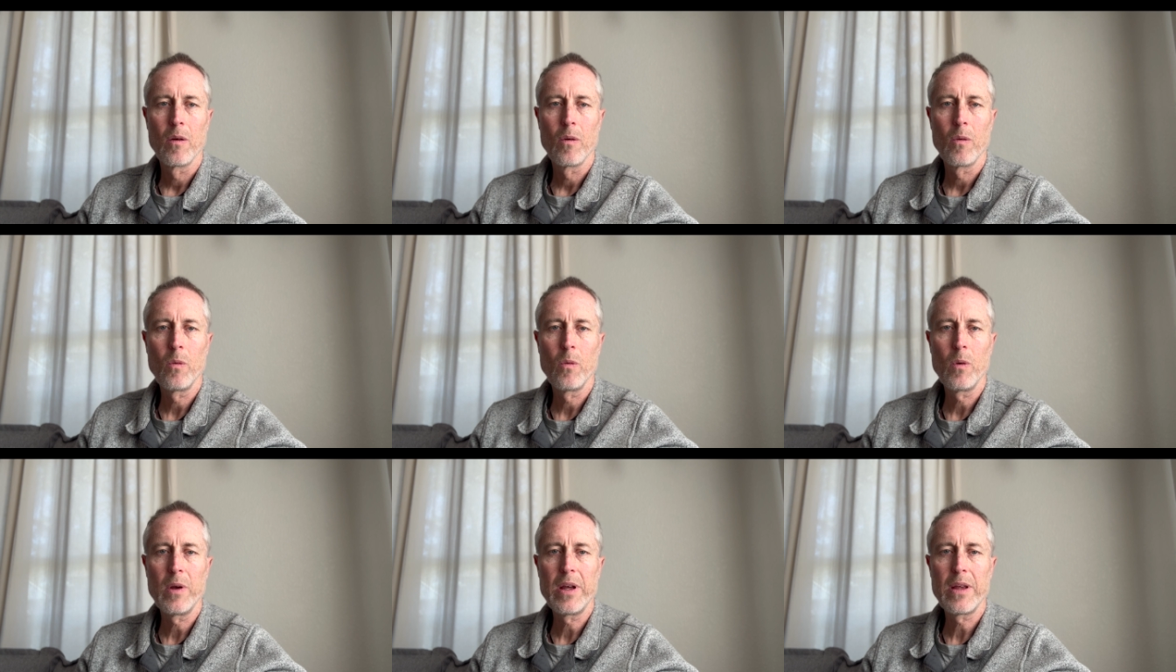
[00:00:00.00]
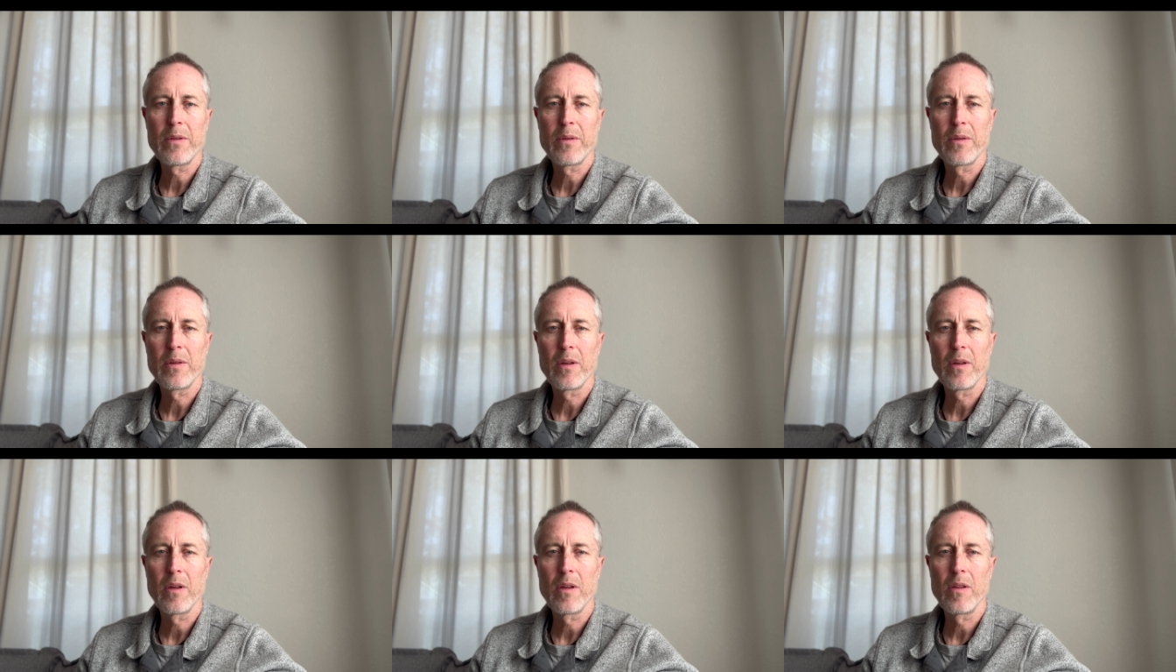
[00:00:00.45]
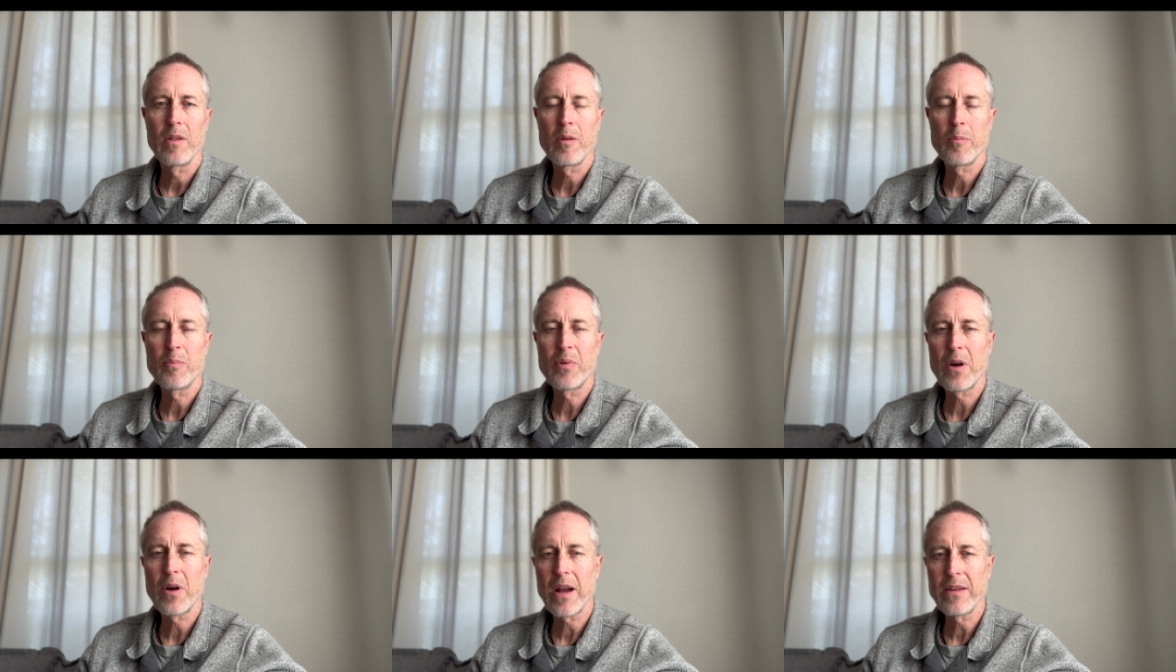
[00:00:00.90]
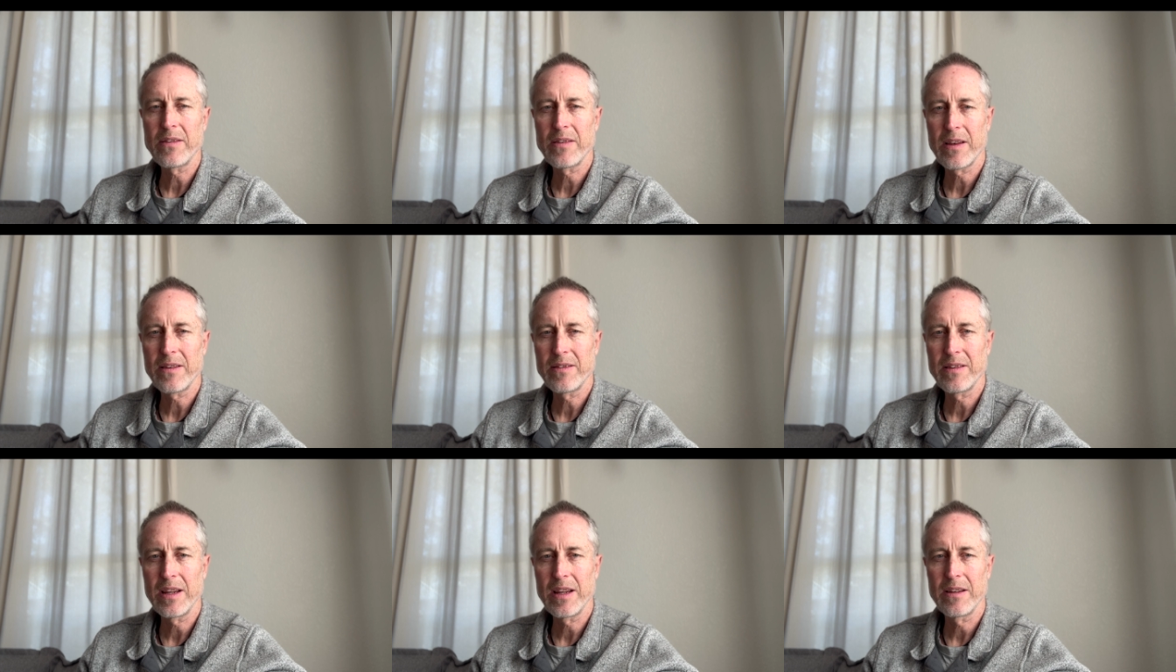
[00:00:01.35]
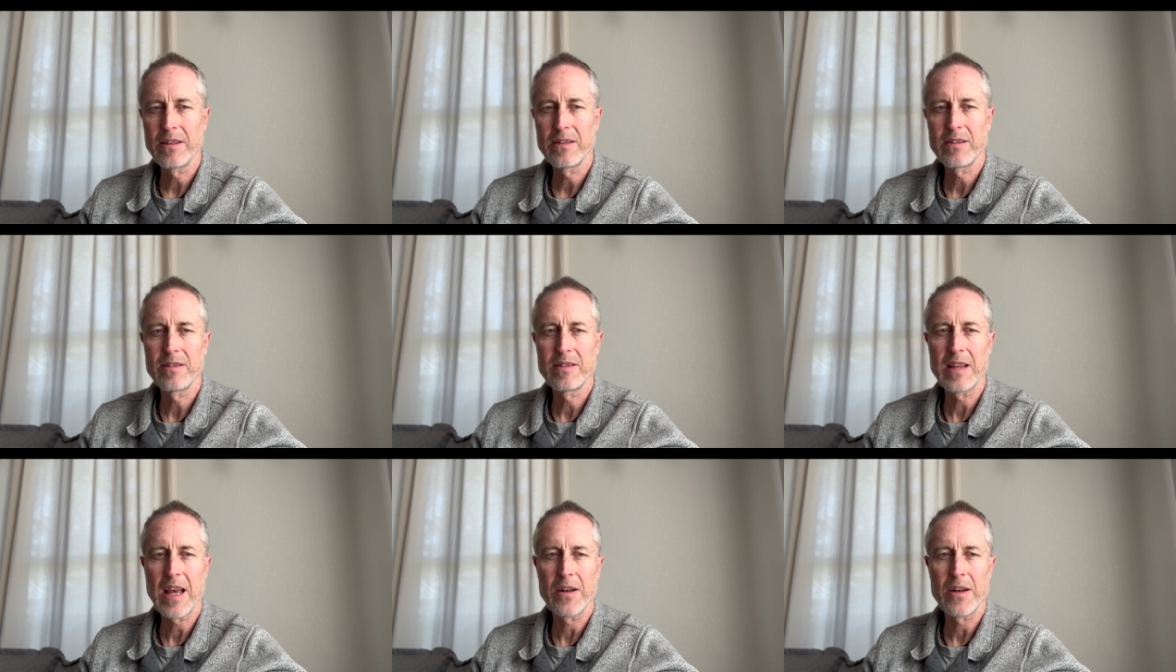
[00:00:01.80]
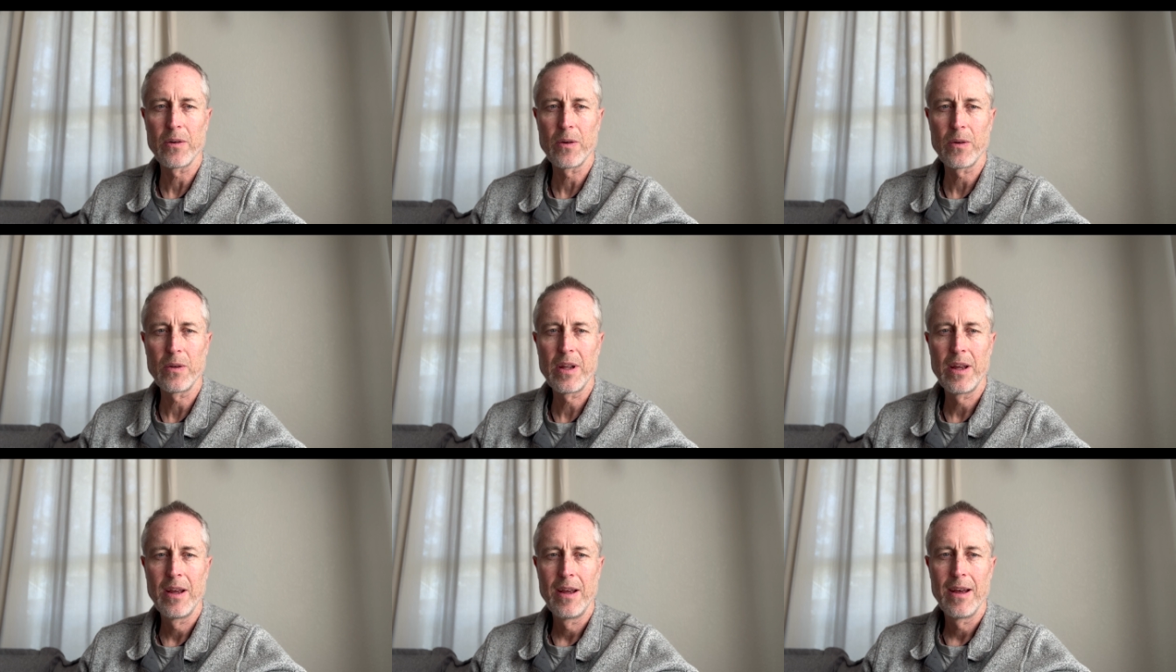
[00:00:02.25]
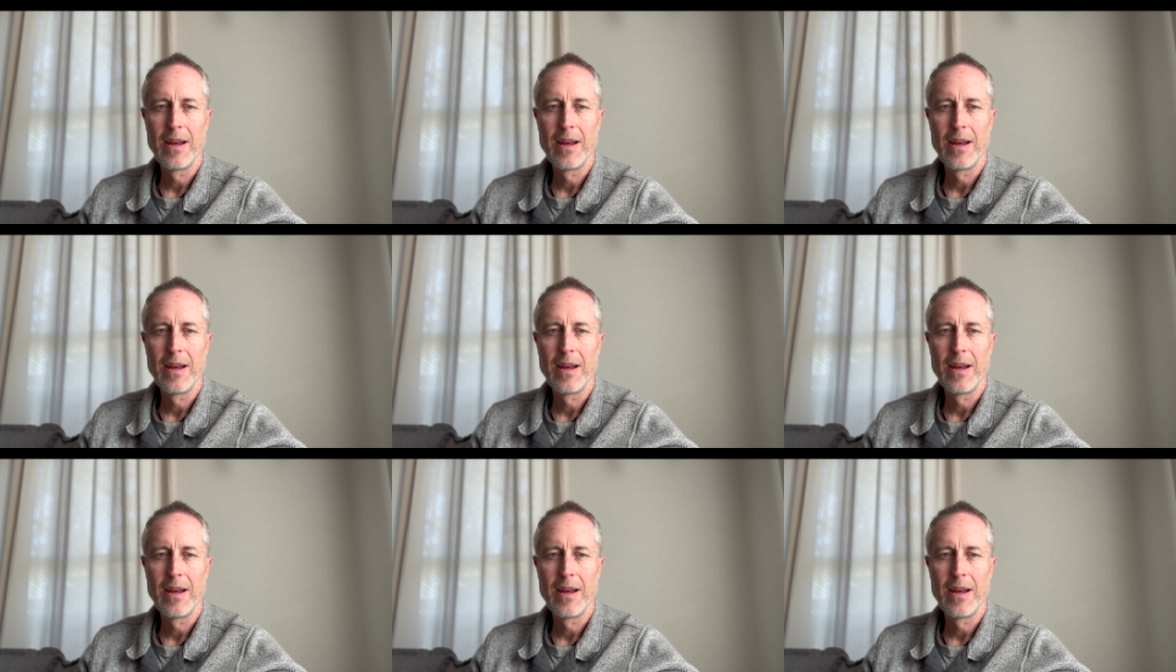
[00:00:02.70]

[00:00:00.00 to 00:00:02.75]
With the processing settled,